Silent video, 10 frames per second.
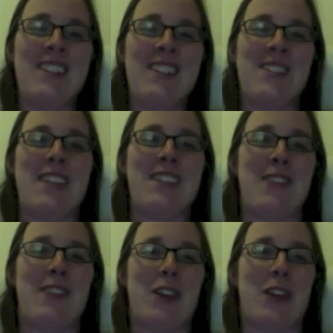so that's not a
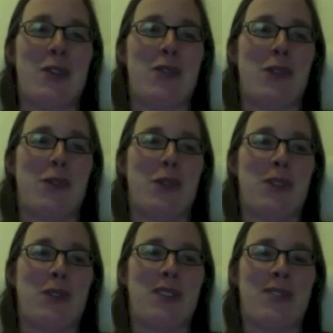very useful
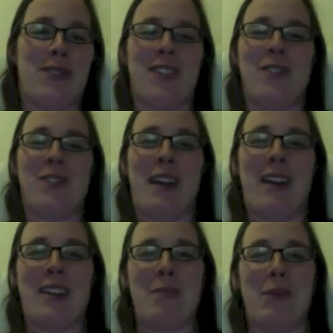resource for, for man
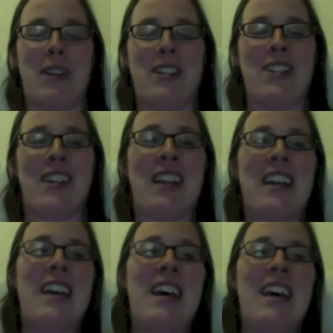exploration.
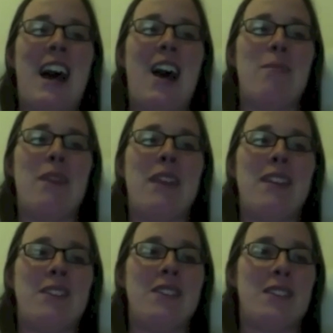Um, then
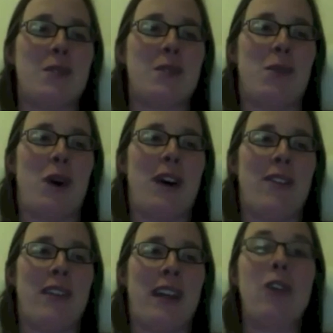there's the sort of water
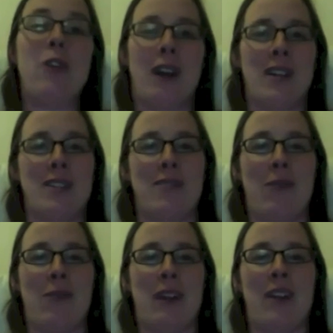that LCROSS
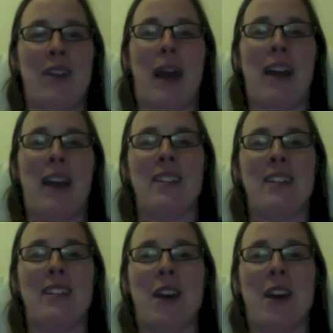found when it impacted
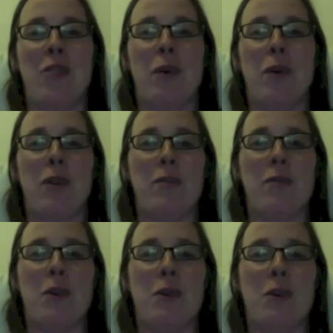the south pole of the
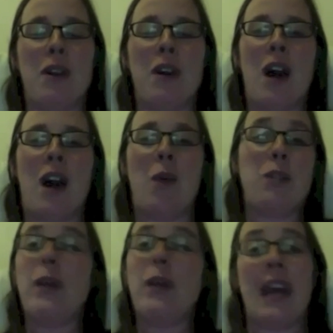moon, uh,
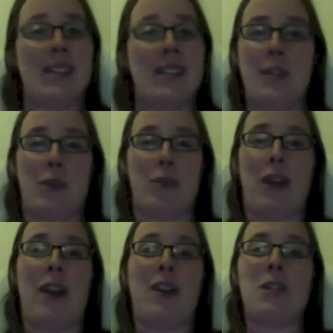which we can't see with
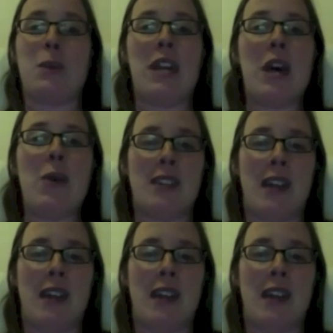radar, so we know it's not